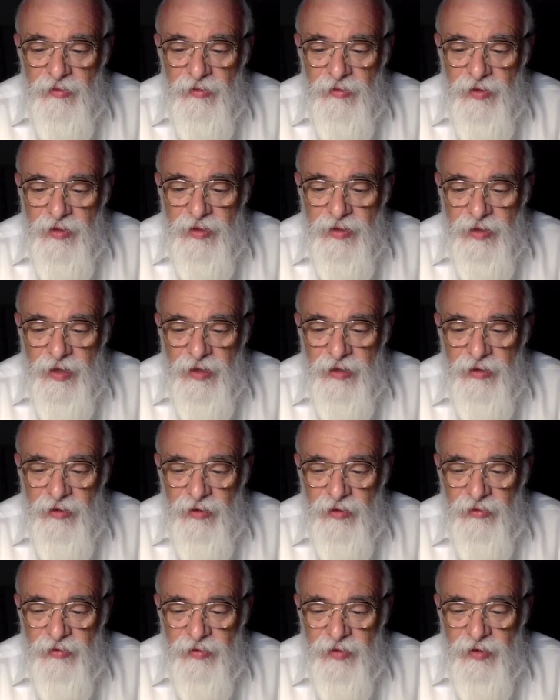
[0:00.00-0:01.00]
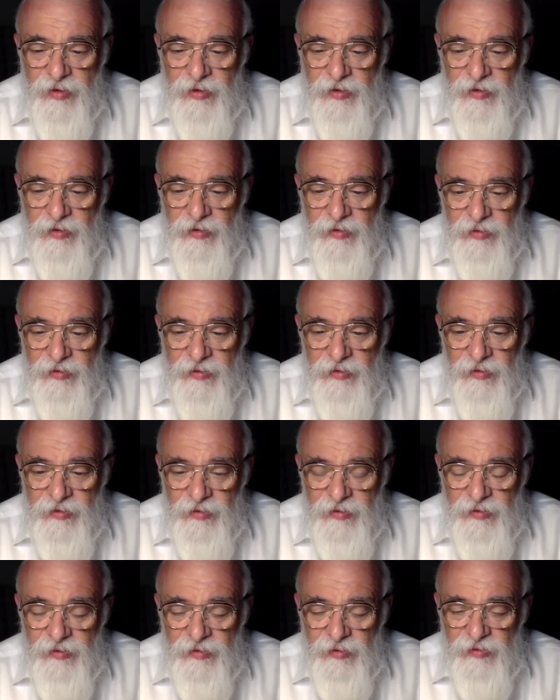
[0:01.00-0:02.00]
the state of the
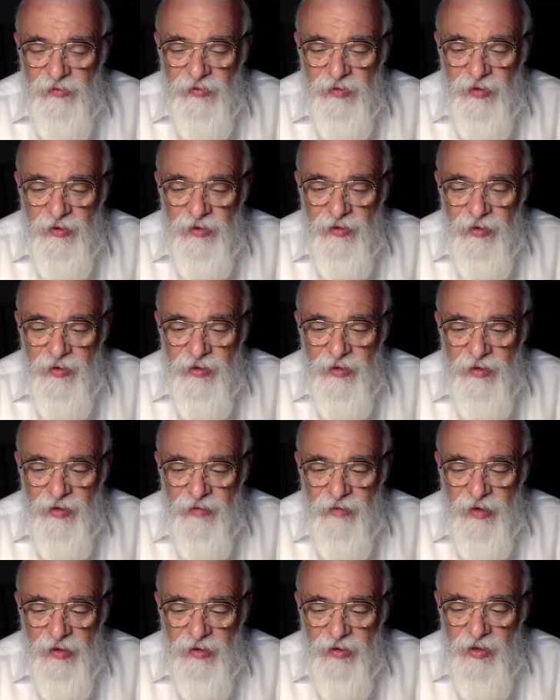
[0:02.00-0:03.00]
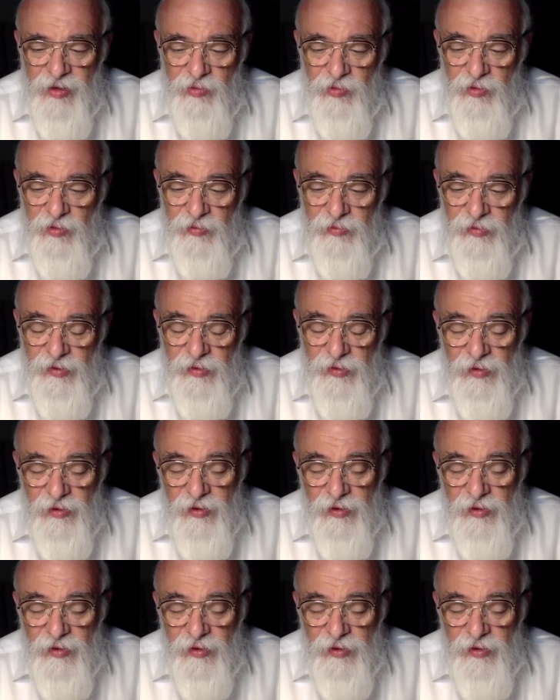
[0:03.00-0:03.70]
fetus in the mother's womb.